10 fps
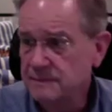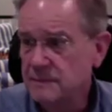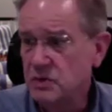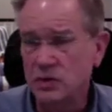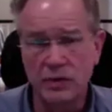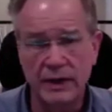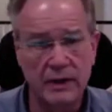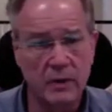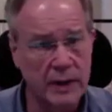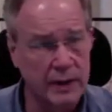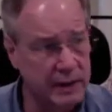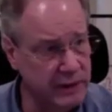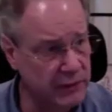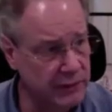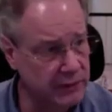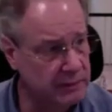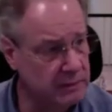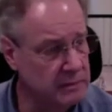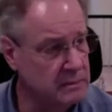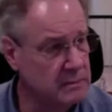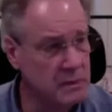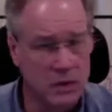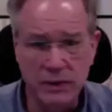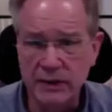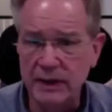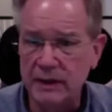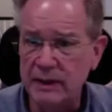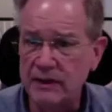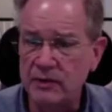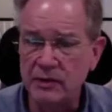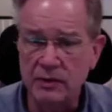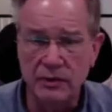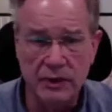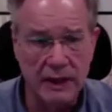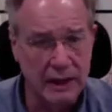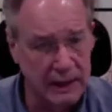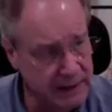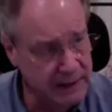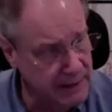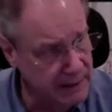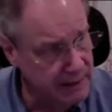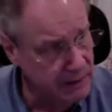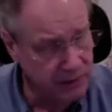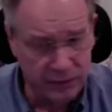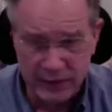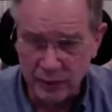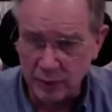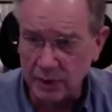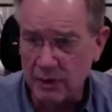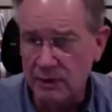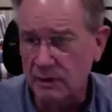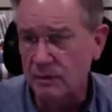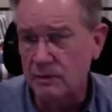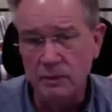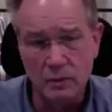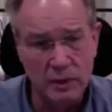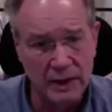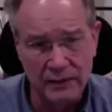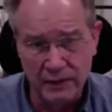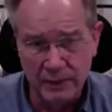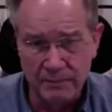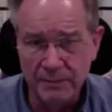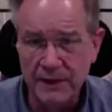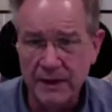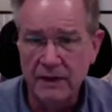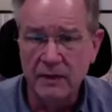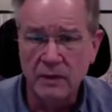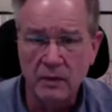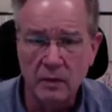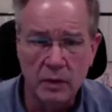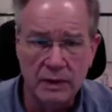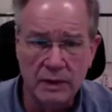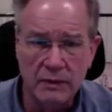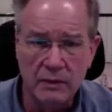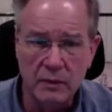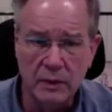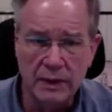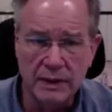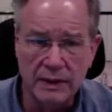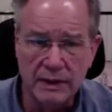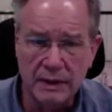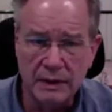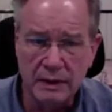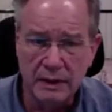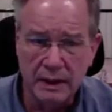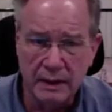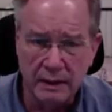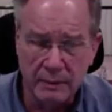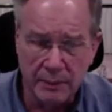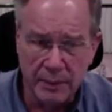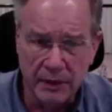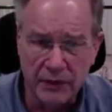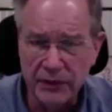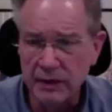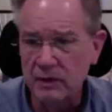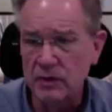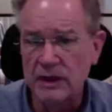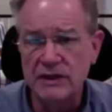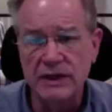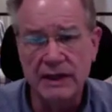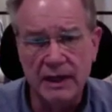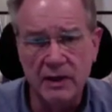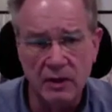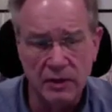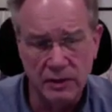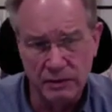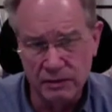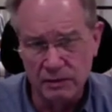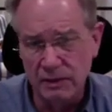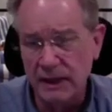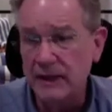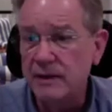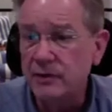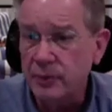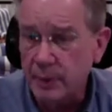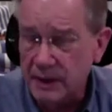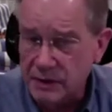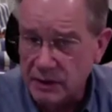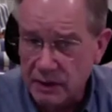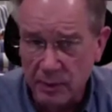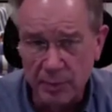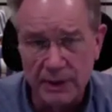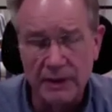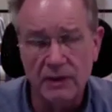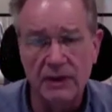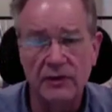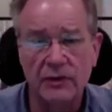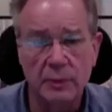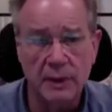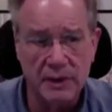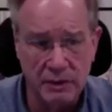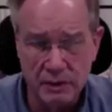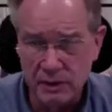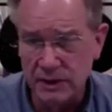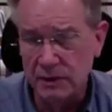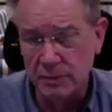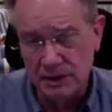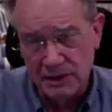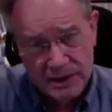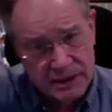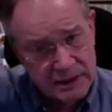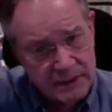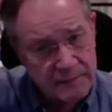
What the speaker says: to create awareness, or you get introduced on LinkedIn or Facebook or whatever, when a person who doesn't yet know you hears about your company or hears about you and your business,